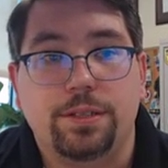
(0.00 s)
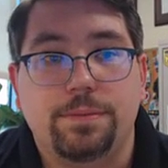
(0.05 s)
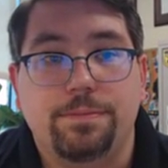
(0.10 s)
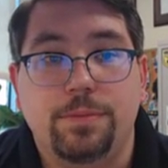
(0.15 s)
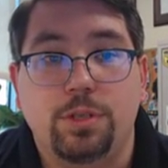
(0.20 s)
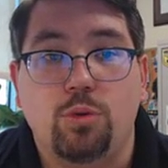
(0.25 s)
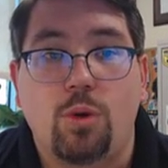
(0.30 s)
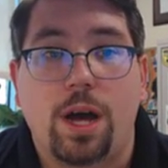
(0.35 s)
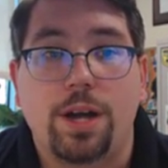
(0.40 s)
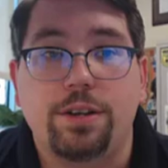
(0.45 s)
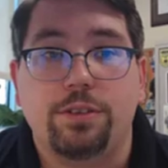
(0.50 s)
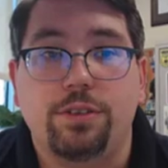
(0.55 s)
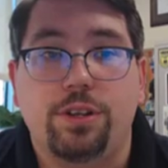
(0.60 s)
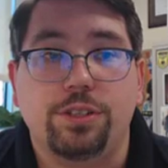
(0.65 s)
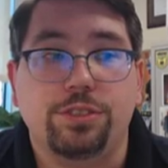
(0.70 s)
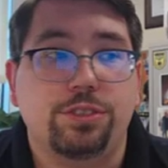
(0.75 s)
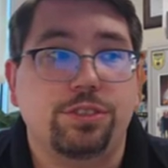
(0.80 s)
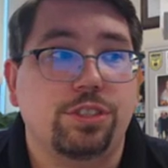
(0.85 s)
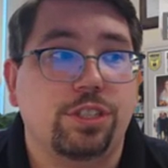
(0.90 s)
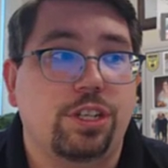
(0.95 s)
Duodenal
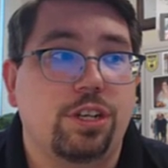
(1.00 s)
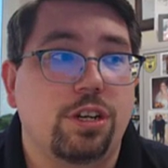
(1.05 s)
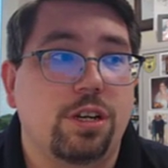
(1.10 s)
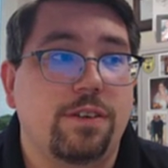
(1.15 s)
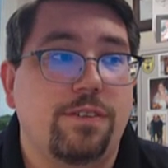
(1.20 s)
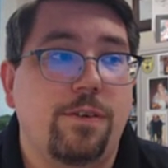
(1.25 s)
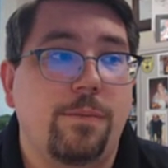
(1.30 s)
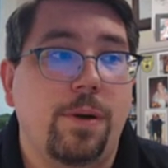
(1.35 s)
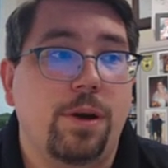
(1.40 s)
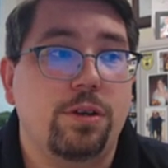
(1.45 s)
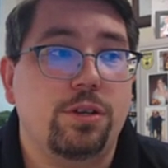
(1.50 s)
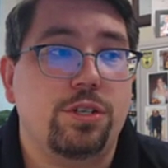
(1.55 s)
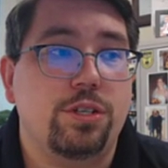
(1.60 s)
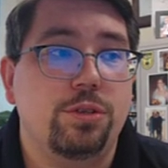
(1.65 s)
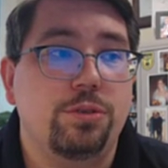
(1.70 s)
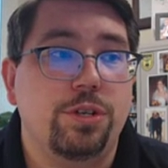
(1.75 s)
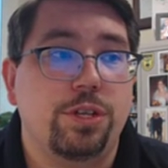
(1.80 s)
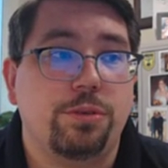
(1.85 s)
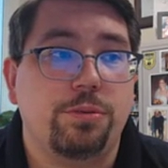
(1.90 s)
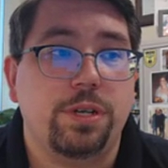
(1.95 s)
ulcers occur for about two to
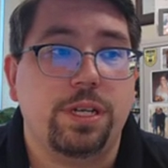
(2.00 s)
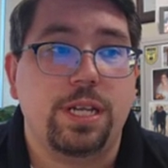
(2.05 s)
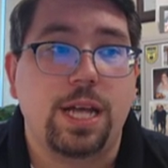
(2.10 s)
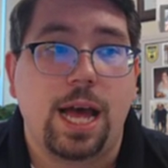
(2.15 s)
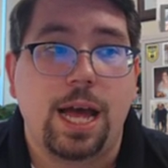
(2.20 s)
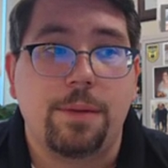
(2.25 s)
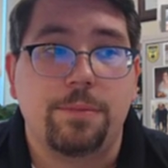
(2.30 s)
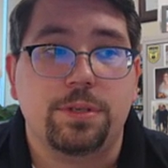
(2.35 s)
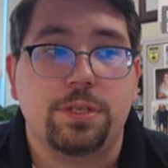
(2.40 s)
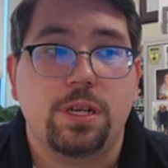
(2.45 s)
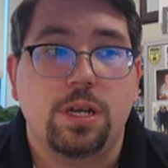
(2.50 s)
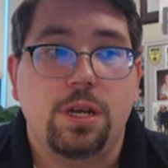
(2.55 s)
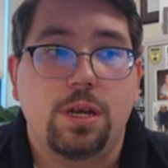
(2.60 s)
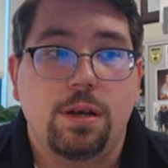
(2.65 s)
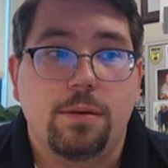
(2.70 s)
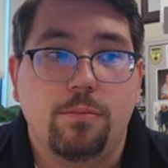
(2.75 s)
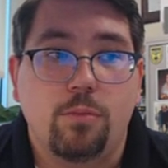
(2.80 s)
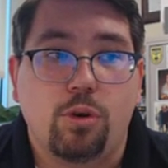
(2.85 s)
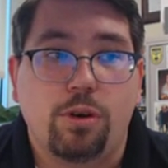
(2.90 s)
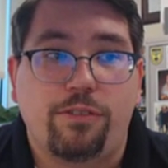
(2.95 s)
three times
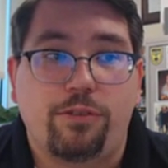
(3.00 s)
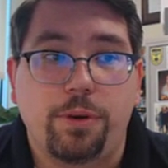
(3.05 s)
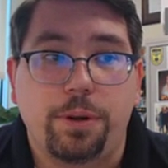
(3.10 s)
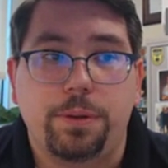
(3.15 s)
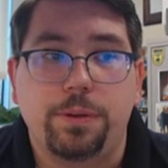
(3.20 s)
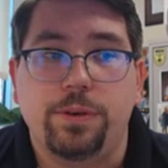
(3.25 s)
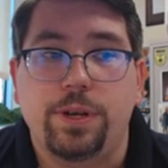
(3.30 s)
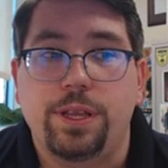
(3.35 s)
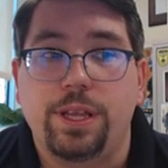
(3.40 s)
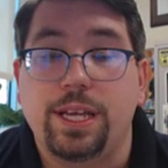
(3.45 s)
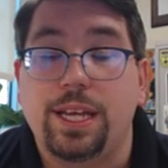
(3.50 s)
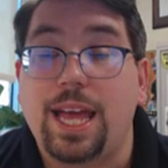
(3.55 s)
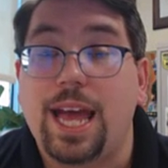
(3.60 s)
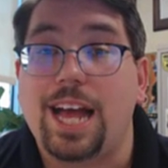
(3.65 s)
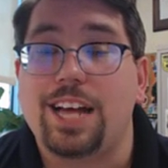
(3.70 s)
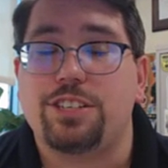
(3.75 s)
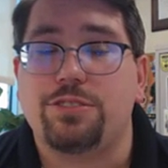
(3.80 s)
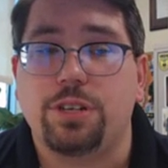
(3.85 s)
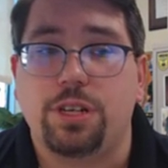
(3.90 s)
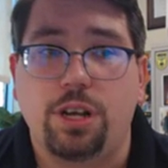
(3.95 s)
more frequently than
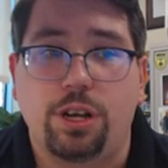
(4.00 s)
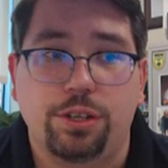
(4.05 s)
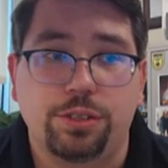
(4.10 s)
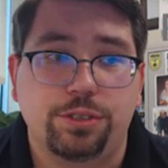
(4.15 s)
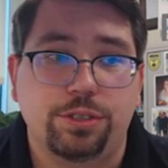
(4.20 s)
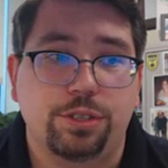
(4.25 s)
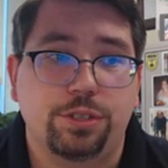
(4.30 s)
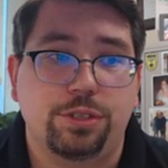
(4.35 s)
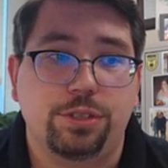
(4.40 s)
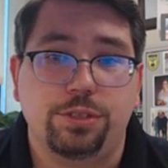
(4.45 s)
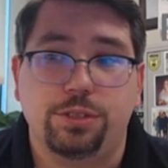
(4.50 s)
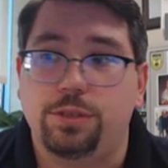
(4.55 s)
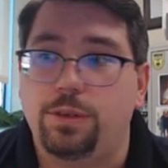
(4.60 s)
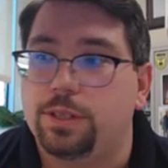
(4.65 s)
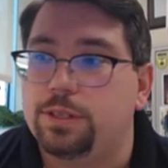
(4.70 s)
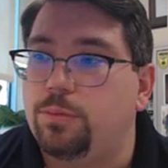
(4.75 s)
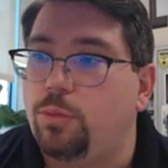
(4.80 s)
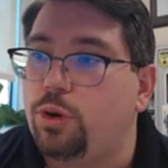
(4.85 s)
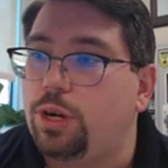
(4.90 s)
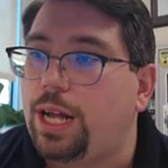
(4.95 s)
gastric ulcers do. So it's
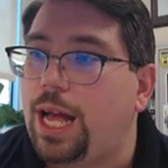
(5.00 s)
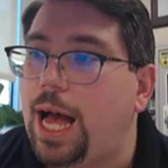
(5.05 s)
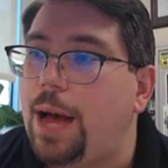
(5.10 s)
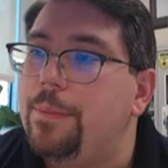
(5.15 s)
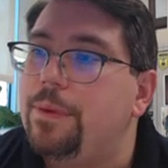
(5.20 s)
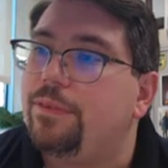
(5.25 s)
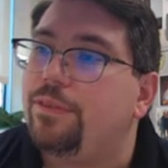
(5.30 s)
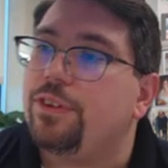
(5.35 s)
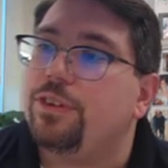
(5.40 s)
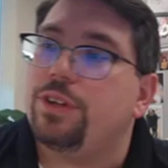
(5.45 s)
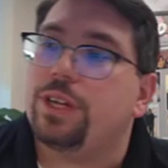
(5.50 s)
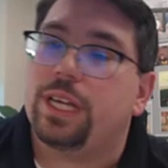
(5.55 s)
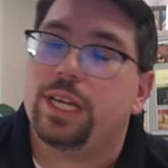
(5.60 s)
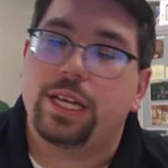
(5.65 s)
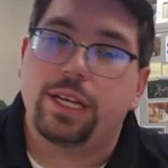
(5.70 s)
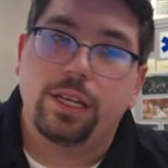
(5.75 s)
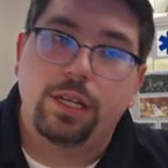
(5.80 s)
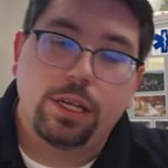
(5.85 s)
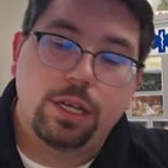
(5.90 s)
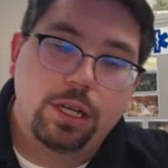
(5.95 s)
more common for you to get
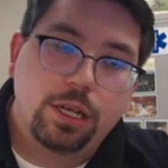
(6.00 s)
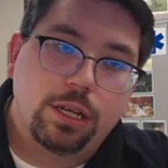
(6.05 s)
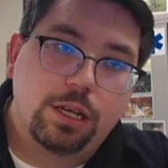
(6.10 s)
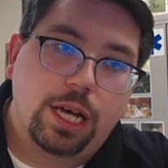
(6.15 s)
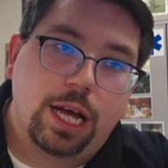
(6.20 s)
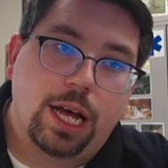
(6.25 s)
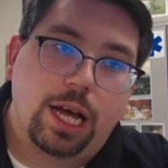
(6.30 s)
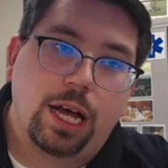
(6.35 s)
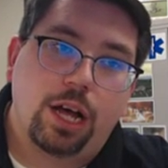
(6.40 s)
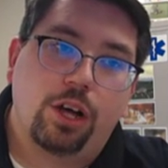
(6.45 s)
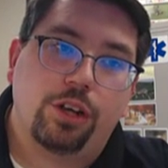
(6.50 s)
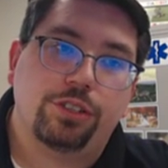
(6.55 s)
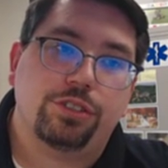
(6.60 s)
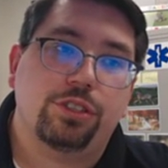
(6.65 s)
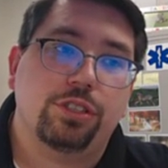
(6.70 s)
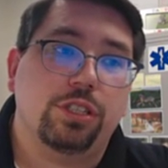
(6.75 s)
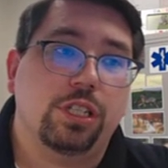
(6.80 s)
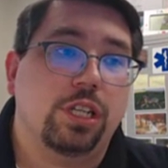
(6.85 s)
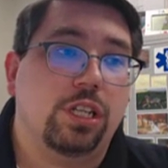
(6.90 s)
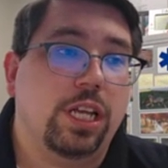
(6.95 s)
uh, ulcers
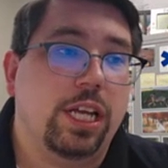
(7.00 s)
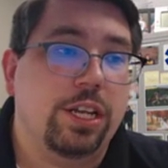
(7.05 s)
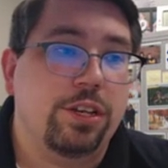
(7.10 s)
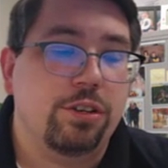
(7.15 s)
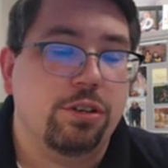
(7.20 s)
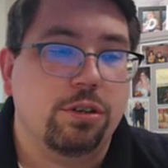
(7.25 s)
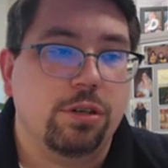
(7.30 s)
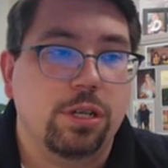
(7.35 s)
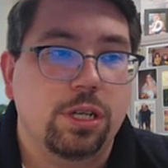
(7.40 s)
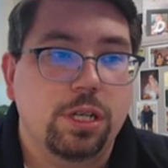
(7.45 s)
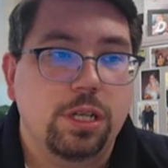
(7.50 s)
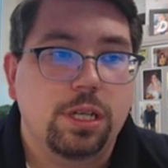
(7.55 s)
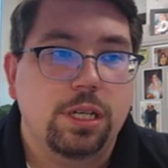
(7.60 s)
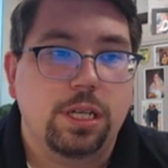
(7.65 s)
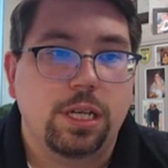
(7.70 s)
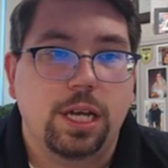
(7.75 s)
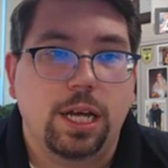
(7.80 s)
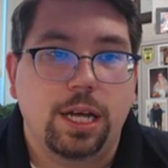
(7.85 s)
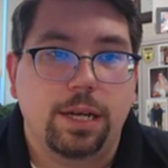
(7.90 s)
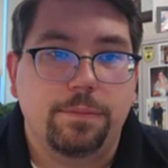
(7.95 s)
in, in your
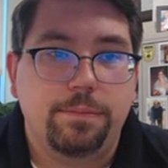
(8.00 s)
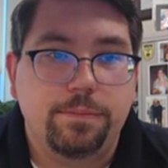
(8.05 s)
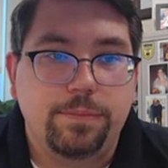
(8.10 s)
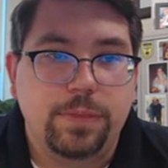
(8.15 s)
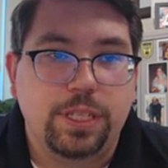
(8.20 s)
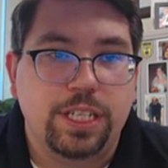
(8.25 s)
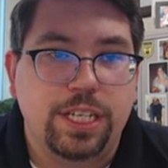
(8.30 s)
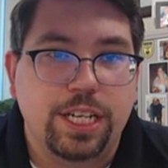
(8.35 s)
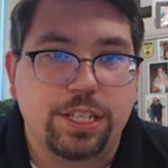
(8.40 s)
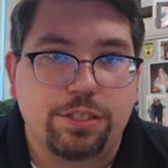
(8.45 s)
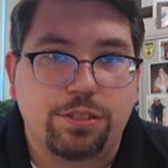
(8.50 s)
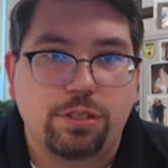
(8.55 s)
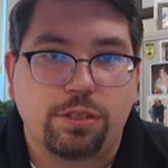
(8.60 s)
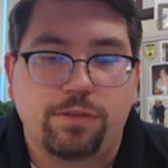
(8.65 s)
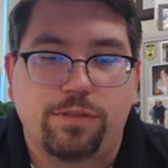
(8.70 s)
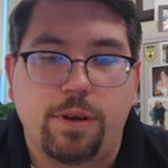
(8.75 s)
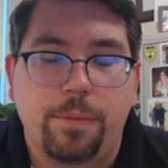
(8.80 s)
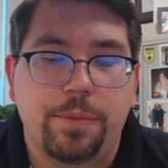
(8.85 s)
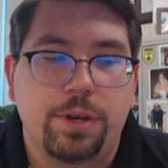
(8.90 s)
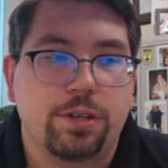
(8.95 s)
uh, distal
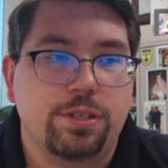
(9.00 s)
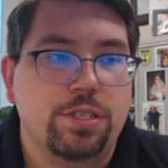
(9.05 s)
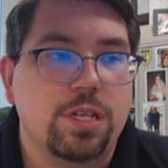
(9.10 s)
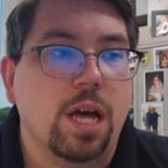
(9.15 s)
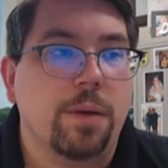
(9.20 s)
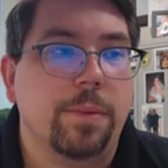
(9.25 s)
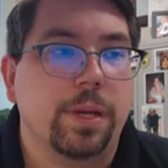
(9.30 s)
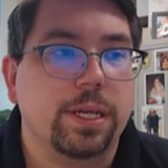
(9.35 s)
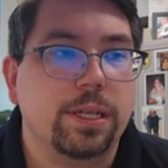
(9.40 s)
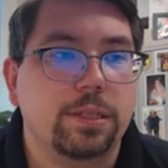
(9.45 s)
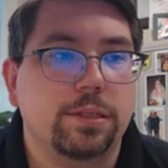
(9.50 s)
from your stomach.